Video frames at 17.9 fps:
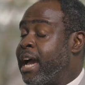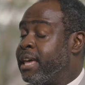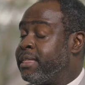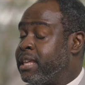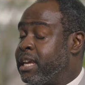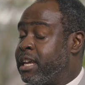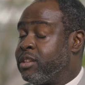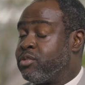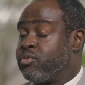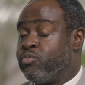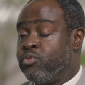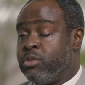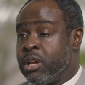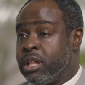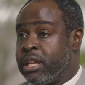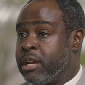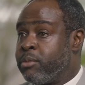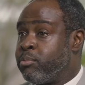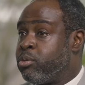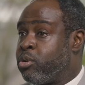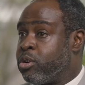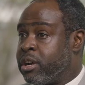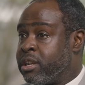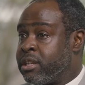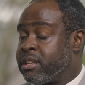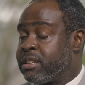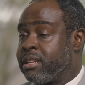I think it's really
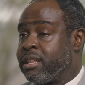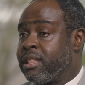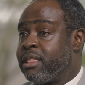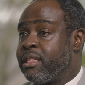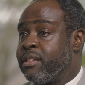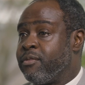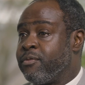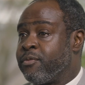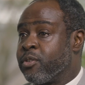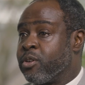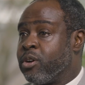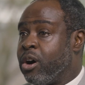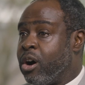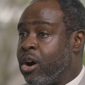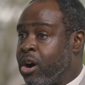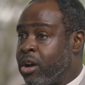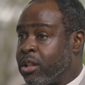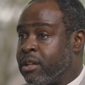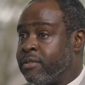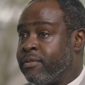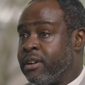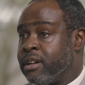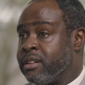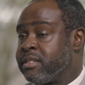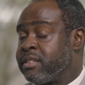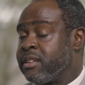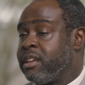important for all of
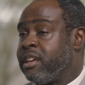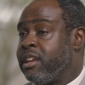us